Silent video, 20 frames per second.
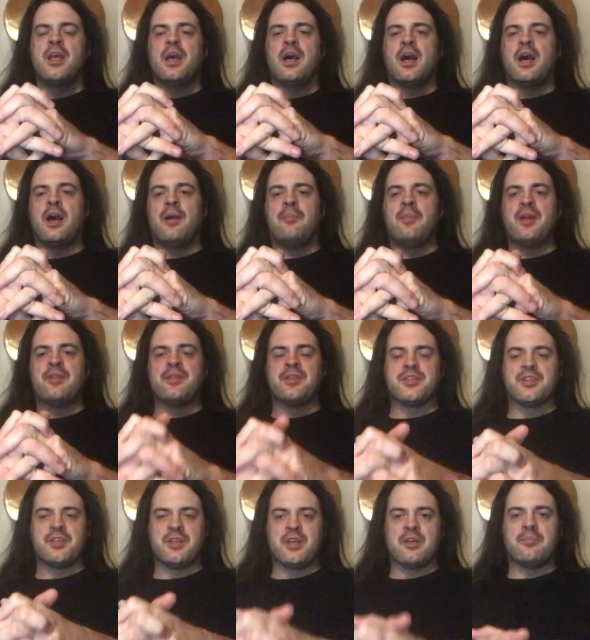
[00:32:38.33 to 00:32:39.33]
uh, met
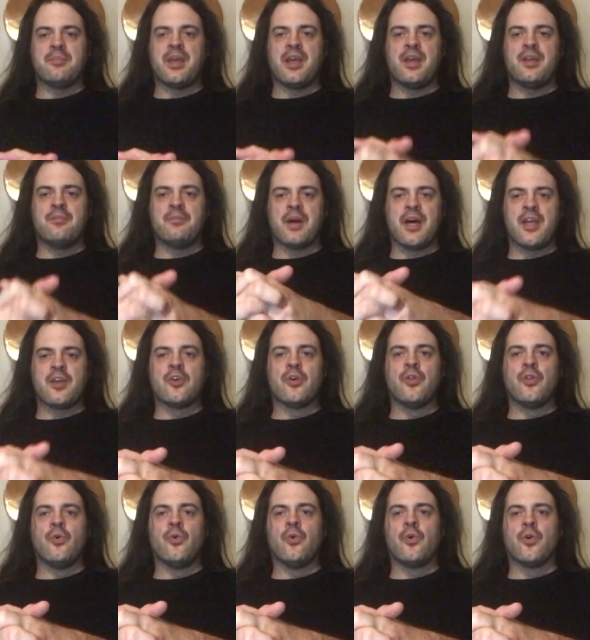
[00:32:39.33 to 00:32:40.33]
this young man, Michael
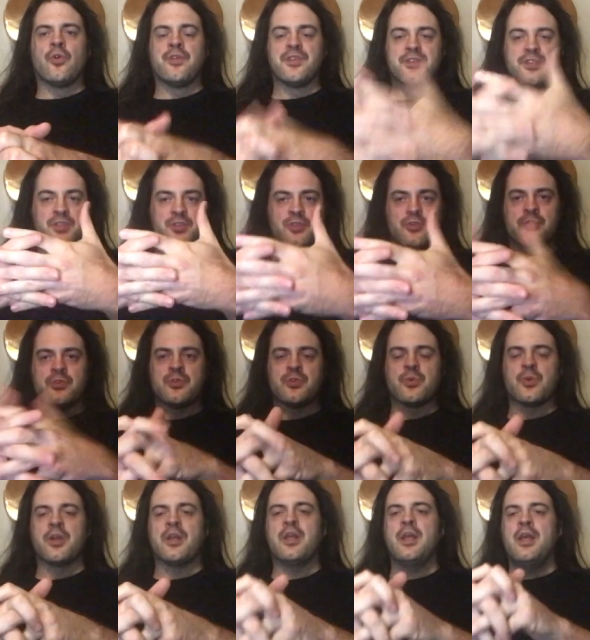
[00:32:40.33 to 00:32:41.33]
Oher. This is a true
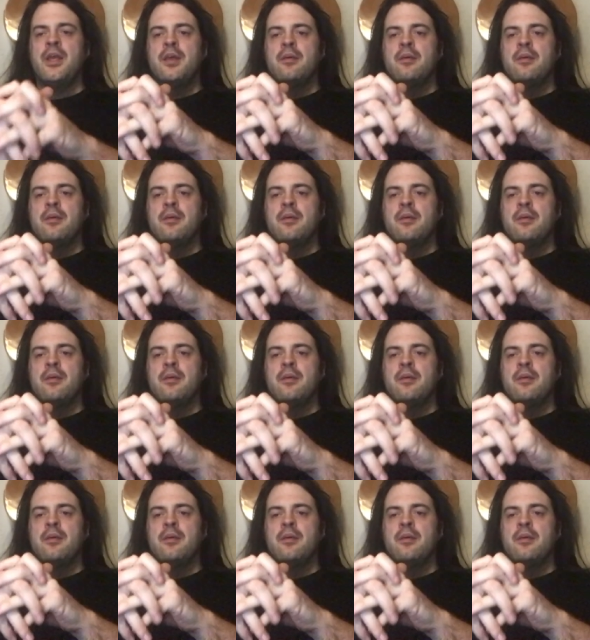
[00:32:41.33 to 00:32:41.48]
story.